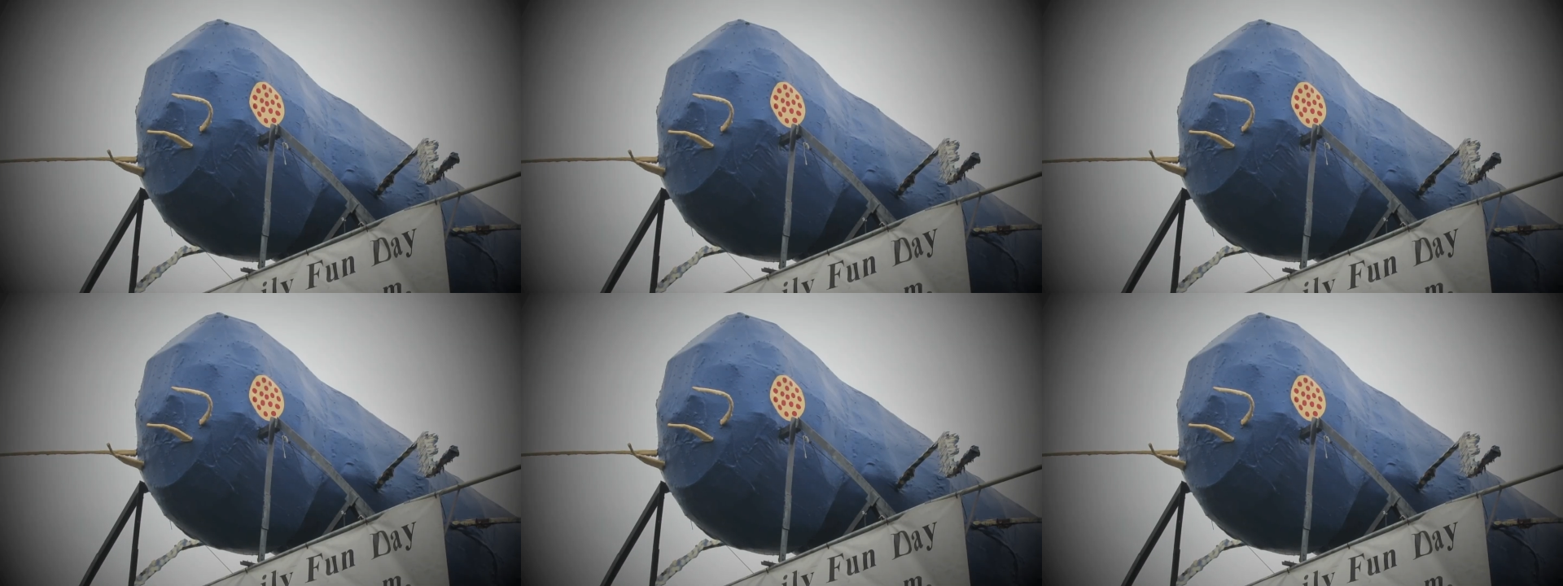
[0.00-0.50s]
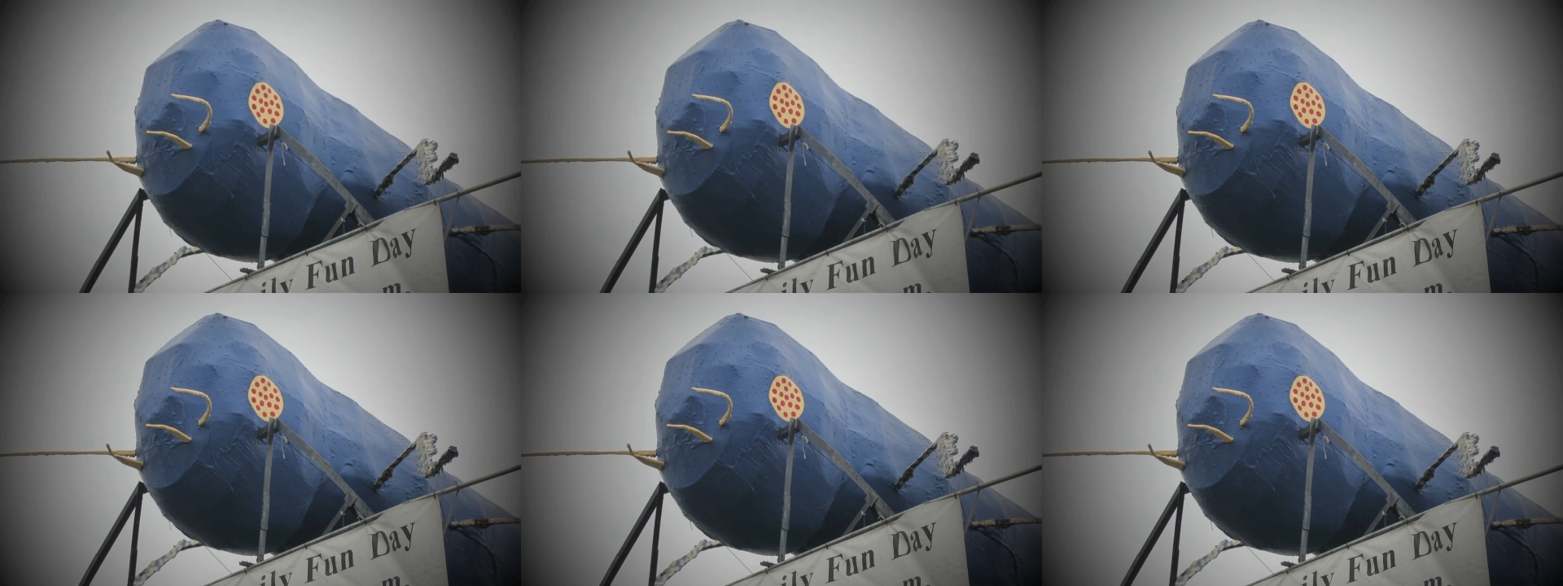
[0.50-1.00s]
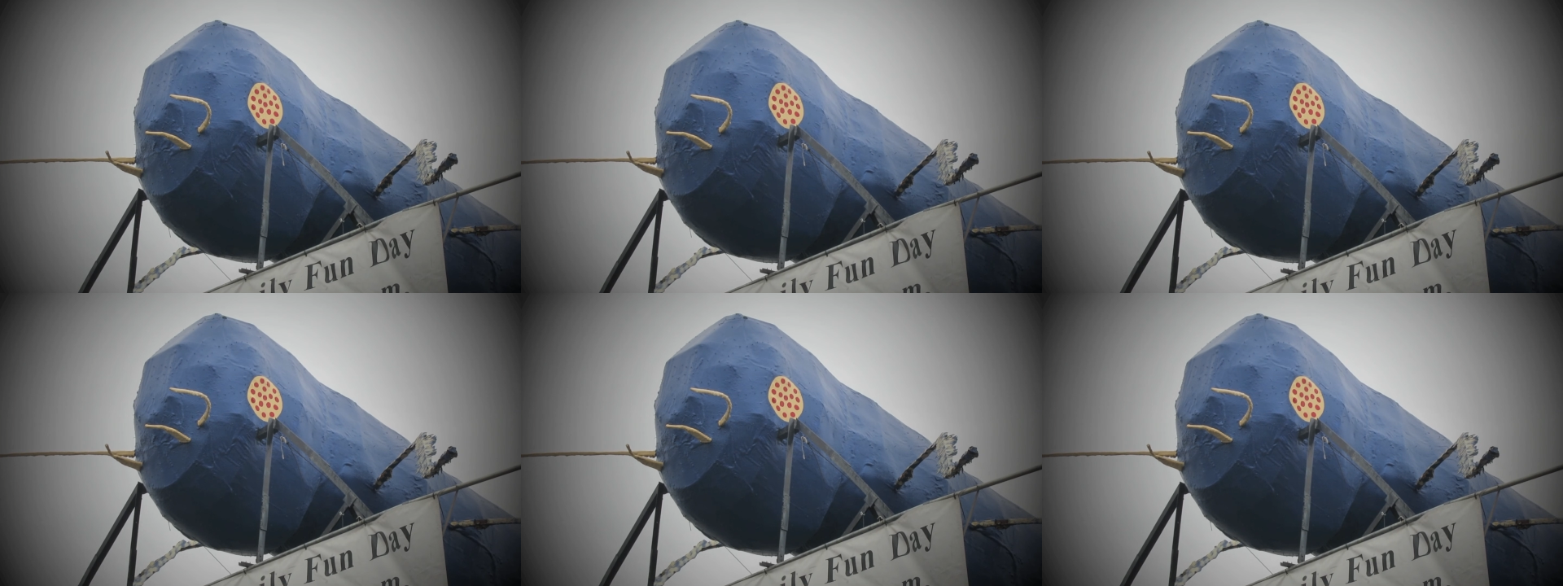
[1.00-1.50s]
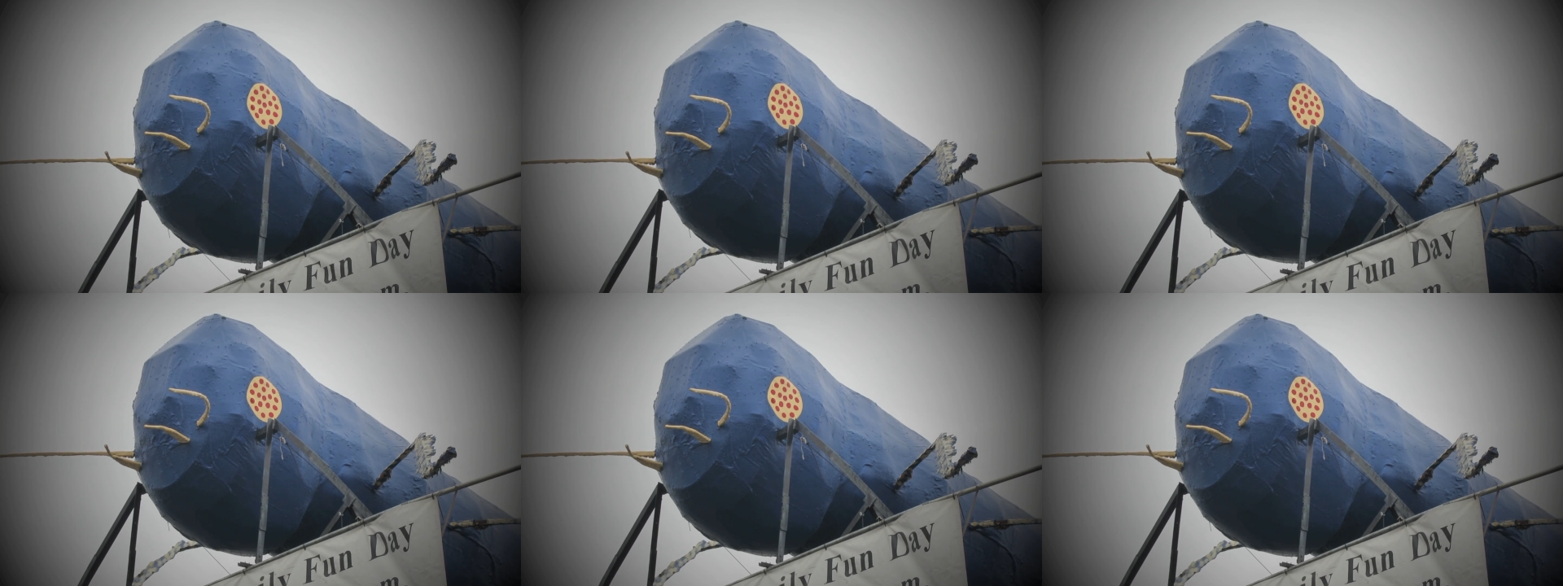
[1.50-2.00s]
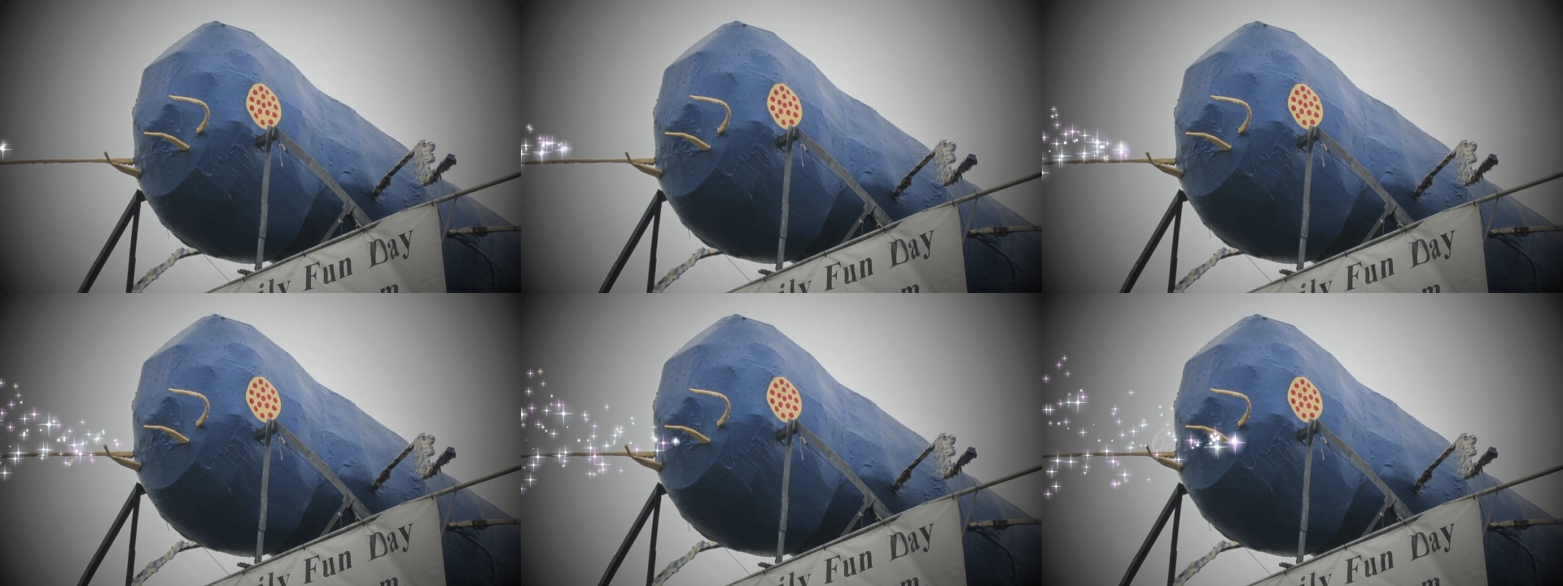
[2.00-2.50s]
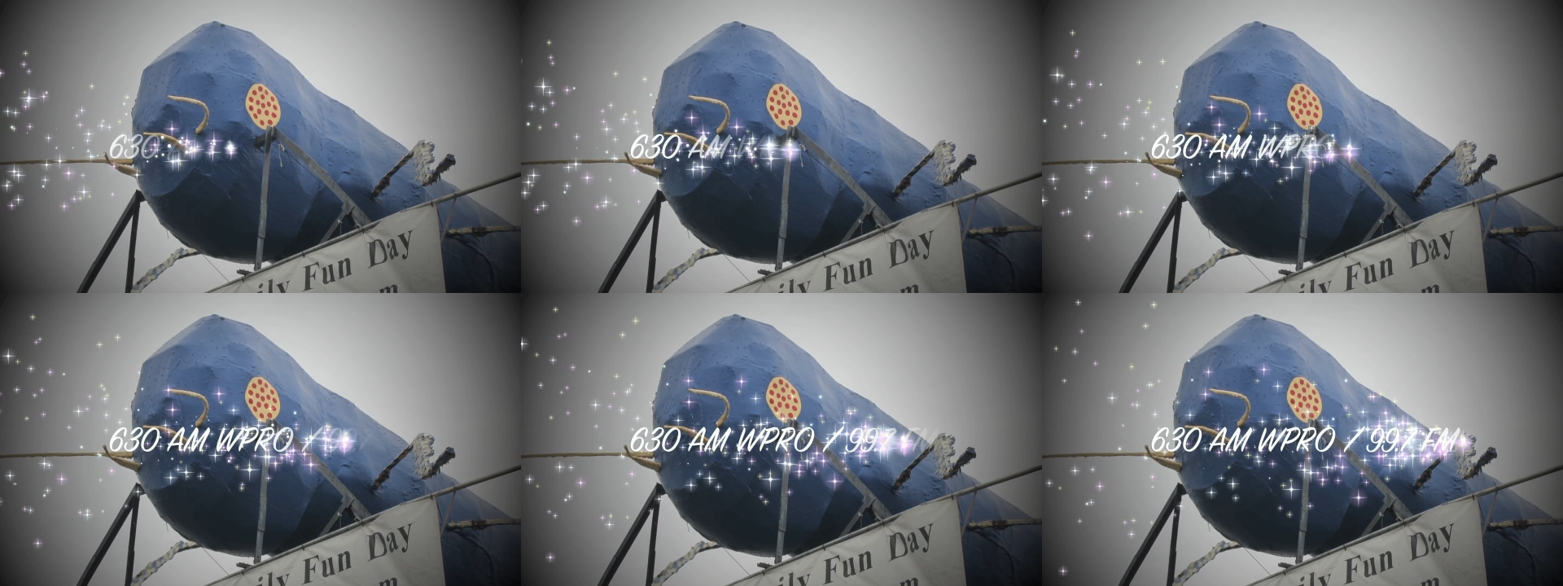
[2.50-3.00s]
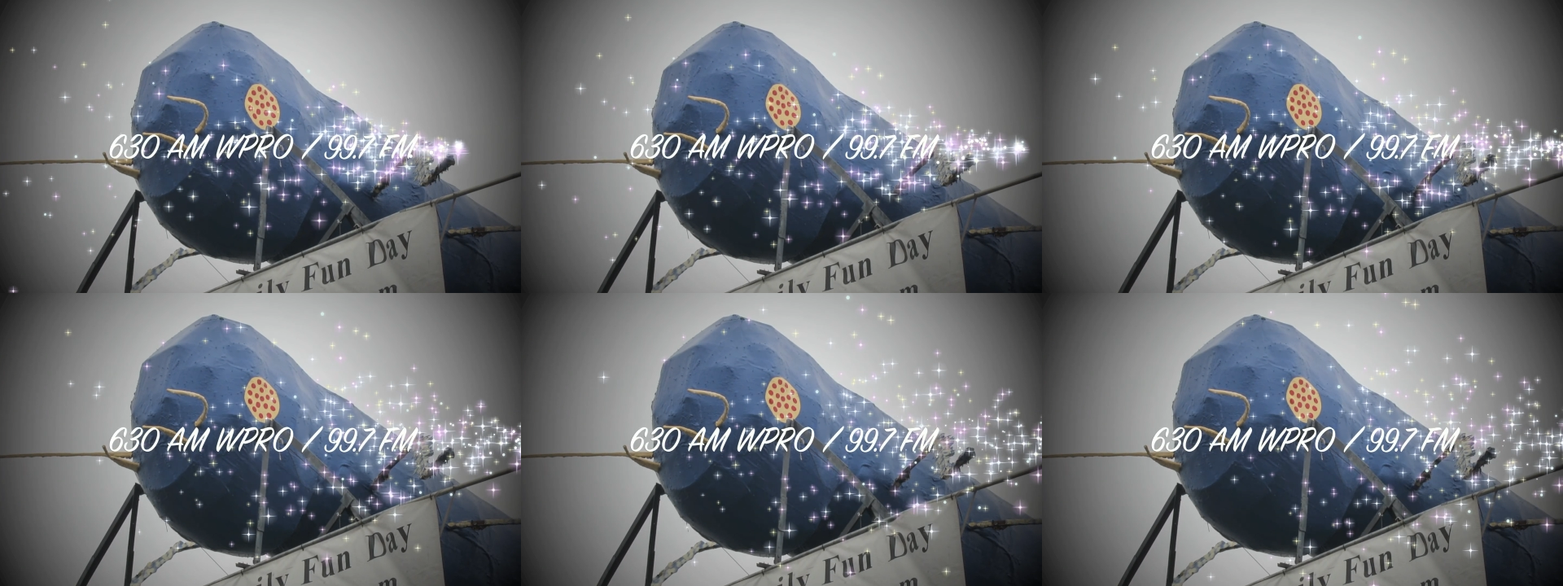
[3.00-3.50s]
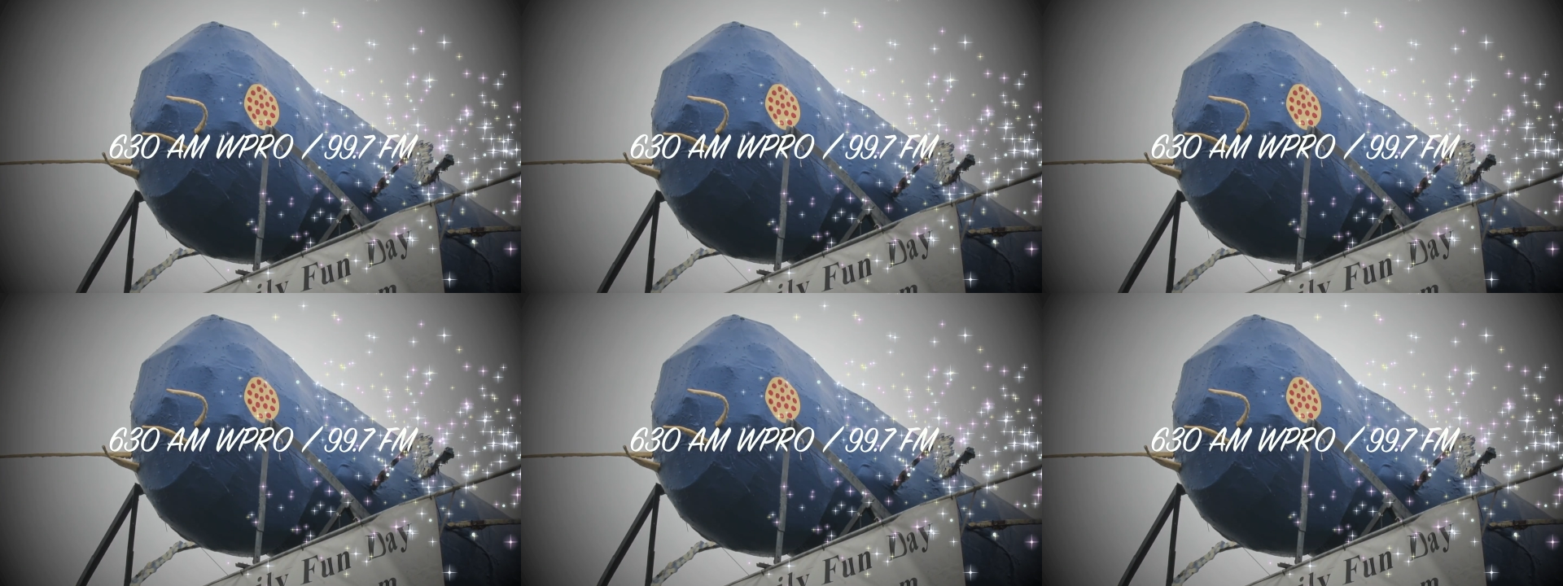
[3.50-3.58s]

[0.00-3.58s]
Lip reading: (no speaker visible)